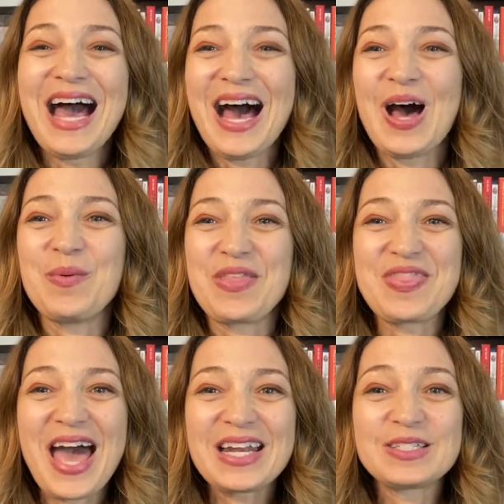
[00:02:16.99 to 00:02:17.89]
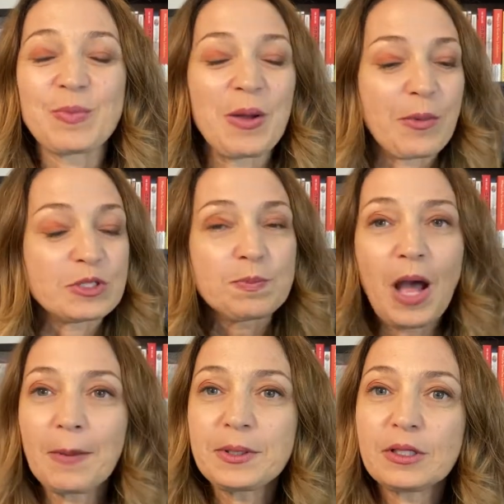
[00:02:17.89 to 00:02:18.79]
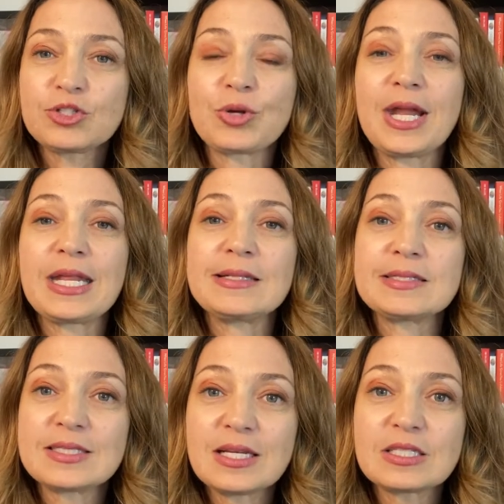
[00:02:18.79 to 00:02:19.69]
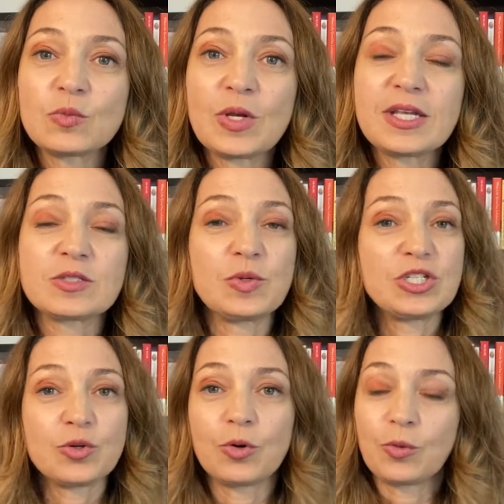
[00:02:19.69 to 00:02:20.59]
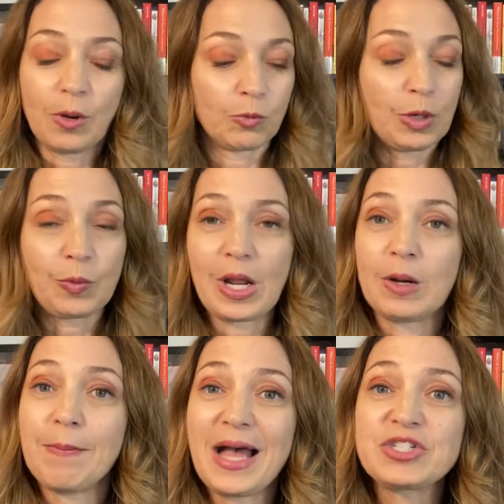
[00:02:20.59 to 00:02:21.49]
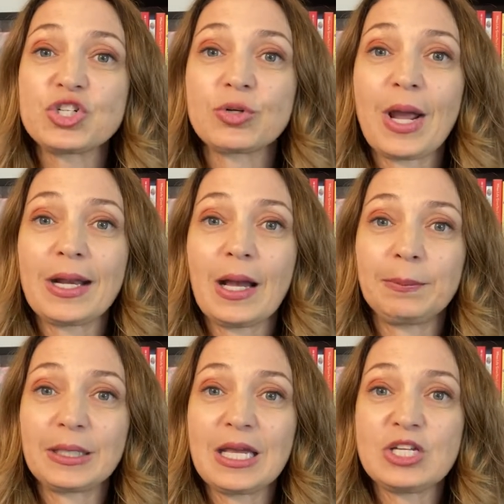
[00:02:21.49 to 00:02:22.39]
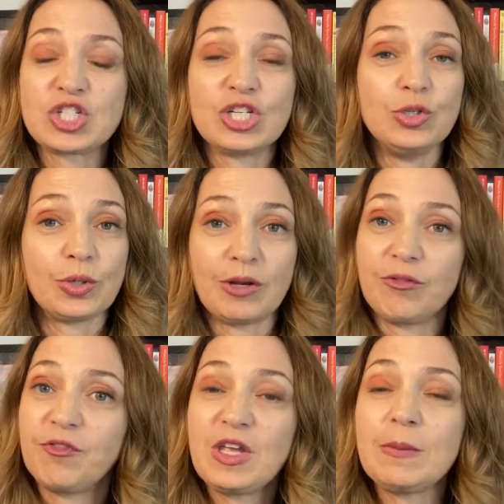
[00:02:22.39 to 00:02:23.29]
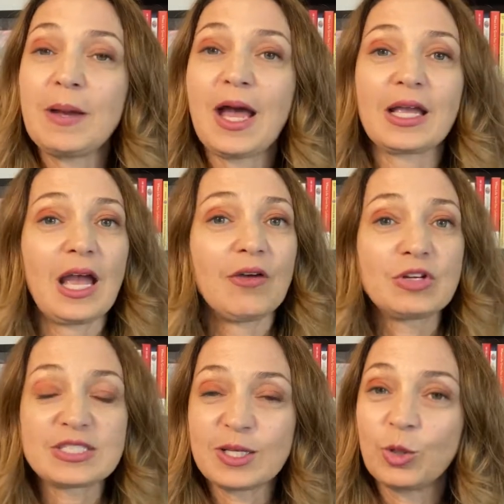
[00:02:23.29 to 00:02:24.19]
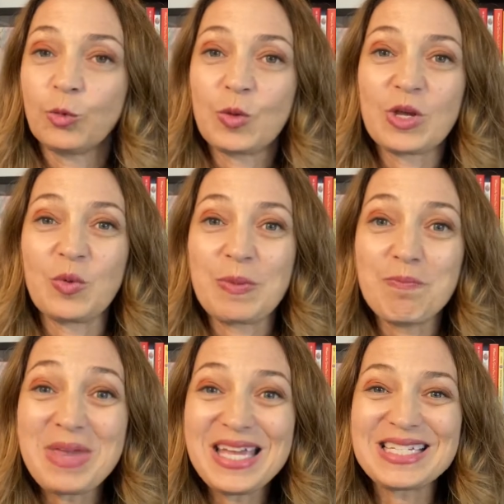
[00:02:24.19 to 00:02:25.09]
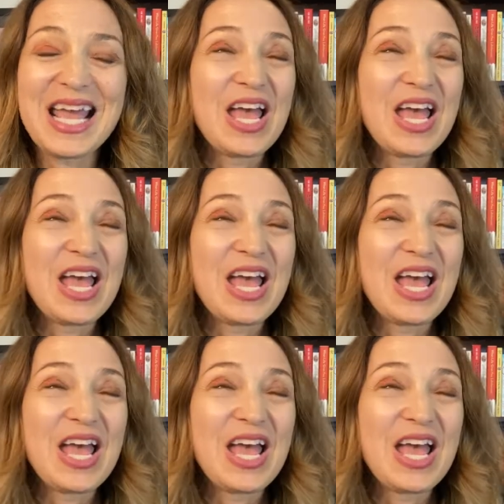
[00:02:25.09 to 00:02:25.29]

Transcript: And that is my most popular training. 6 weeks, we write a master grant application. You get feedback every single week we meet.